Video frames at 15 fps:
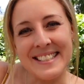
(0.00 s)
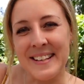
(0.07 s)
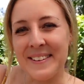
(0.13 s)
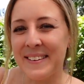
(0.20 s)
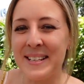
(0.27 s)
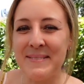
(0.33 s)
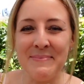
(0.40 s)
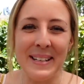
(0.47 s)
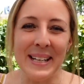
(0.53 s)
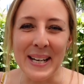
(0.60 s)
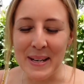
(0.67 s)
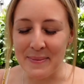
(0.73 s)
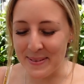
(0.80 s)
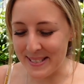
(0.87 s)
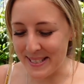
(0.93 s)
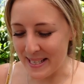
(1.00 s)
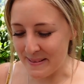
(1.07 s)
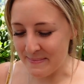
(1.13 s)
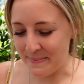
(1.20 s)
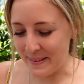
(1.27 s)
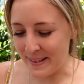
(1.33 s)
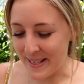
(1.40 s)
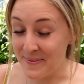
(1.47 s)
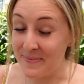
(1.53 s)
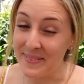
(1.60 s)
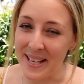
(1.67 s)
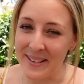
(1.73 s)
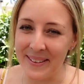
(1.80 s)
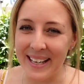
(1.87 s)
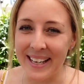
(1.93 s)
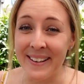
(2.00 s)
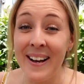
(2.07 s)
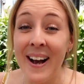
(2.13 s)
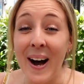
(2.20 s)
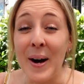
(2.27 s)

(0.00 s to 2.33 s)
So the complete opposite, but there we go.